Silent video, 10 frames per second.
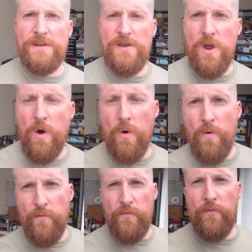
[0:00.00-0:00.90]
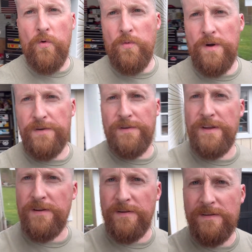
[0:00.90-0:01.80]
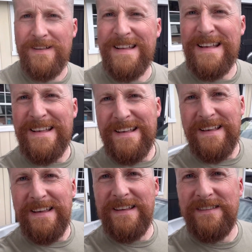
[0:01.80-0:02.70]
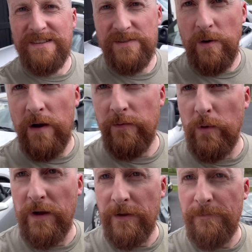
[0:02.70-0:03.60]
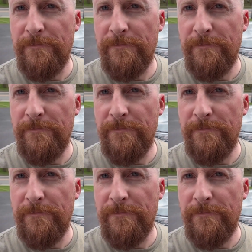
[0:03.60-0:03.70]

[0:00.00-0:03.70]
no 4Runner here in this driveway.